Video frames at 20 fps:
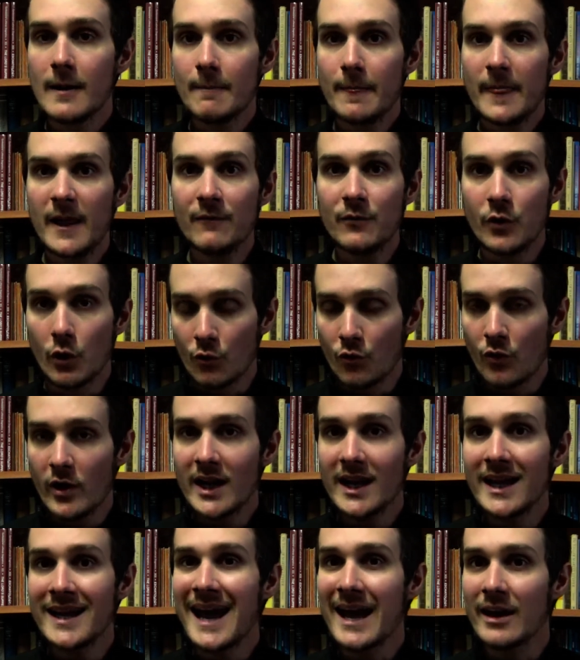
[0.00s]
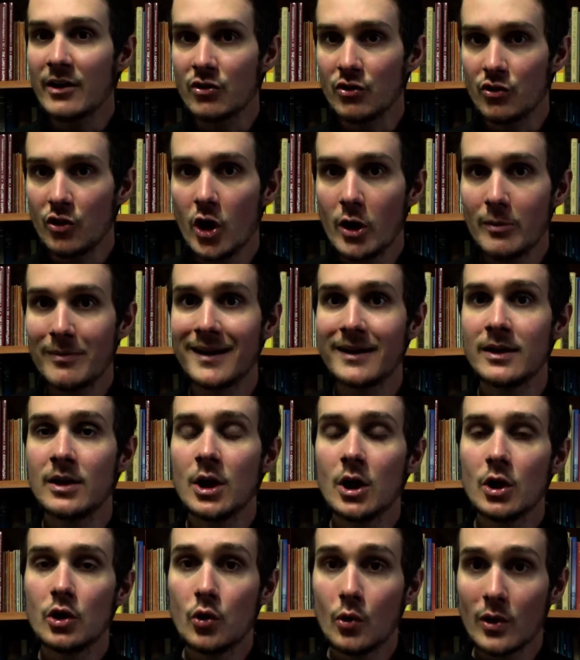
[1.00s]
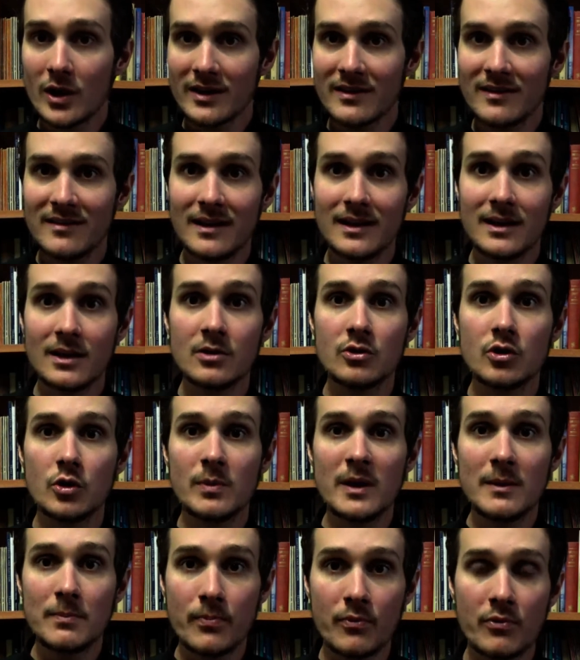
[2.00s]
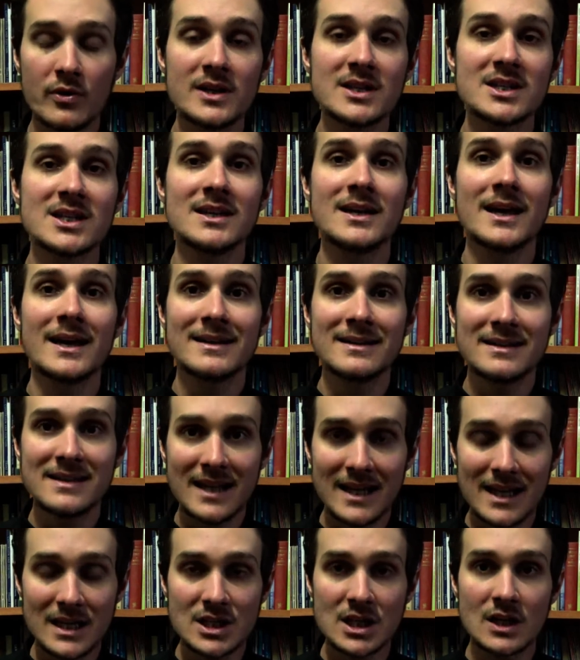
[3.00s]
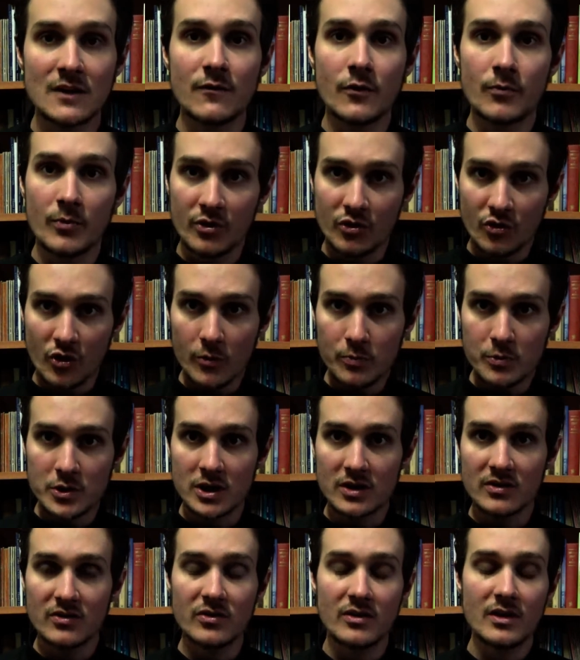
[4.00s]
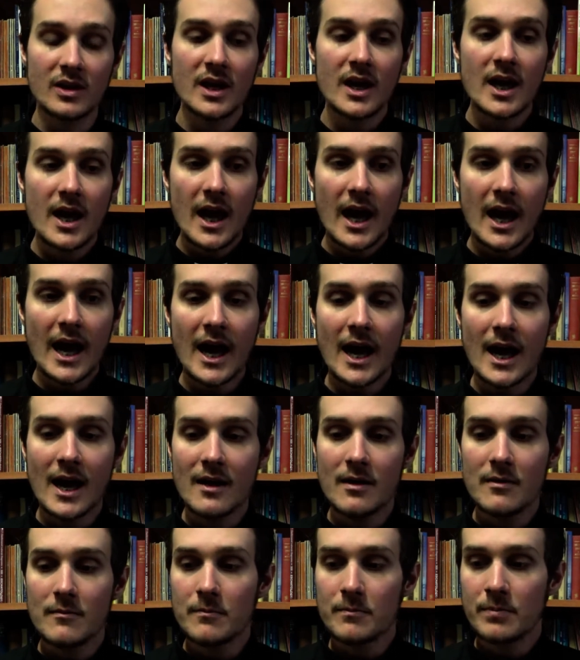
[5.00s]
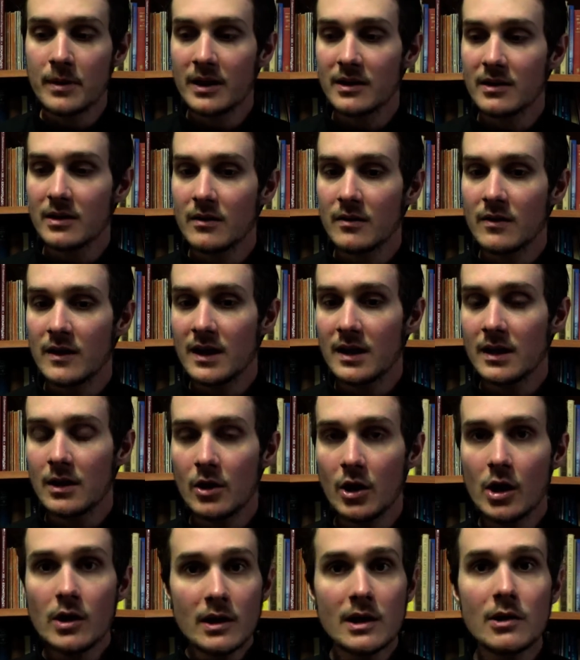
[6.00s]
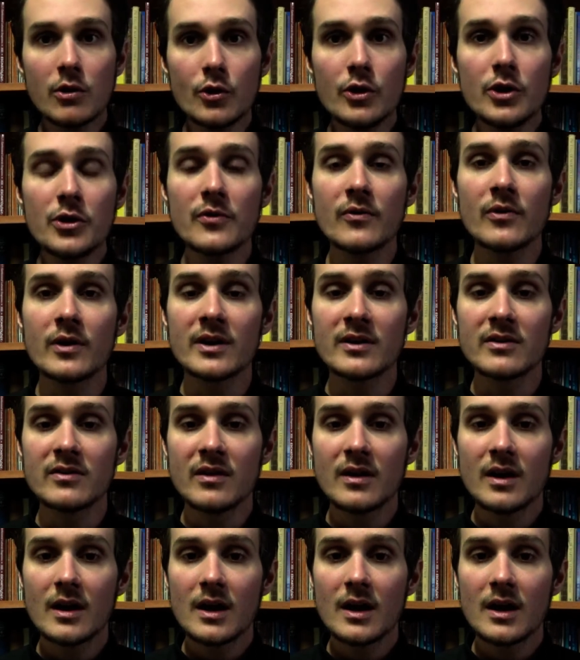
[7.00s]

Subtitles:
If you're reading out a sermon, you're considered to be preaching and teaching from the scriptures. But the early Lutherans